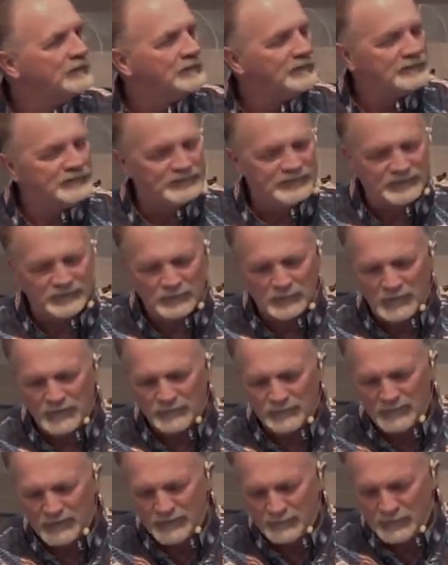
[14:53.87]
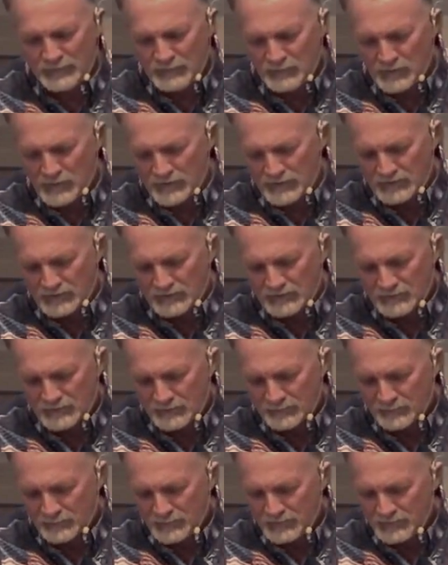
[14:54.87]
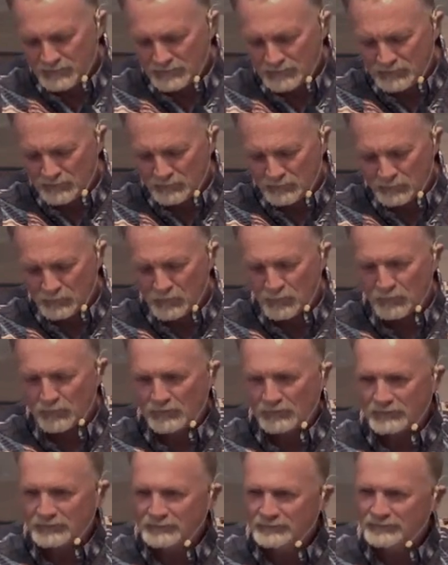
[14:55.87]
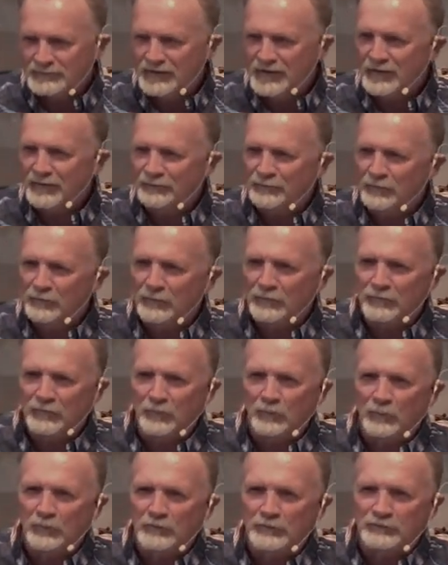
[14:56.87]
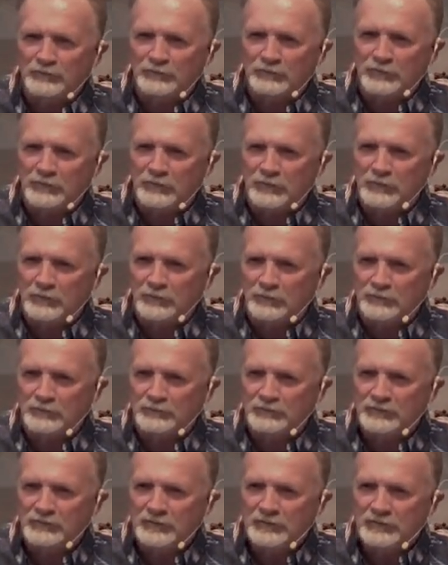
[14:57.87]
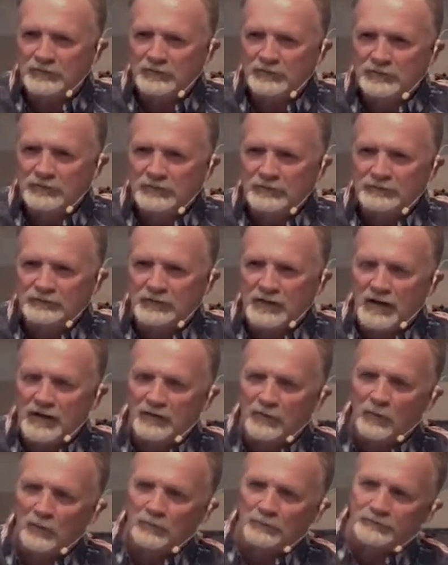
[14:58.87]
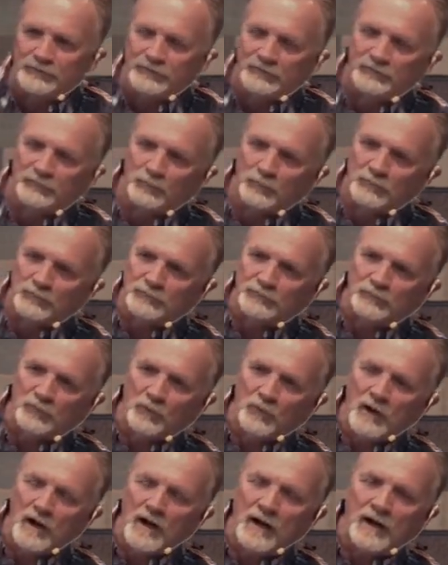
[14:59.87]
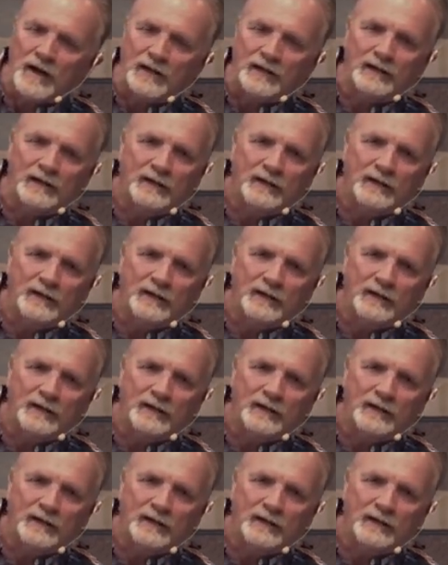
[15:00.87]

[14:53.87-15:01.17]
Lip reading: He said, Dwayne, maybe you ought to be a little more careful of the words you use. because God holds his word so high.